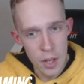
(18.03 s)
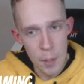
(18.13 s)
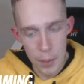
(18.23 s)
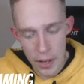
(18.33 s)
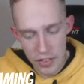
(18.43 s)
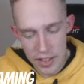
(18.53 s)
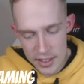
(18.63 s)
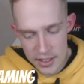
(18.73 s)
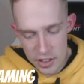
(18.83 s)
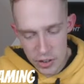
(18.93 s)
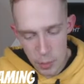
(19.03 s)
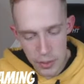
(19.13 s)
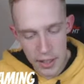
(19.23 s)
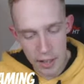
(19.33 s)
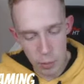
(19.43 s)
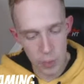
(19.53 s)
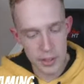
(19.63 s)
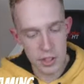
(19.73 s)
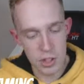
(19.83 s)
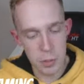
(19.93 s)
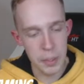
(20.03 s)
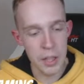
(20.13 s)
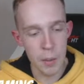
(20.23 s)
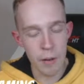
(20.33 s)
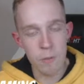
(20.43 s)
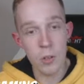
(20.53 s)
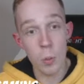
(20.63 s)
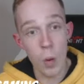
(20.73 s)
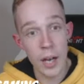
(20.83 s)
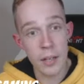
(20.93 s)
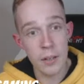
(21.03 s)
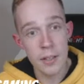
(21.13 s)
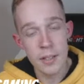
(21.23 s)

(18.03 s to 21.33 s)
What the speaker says: but I think this is something that I've wanted to speak about for a while,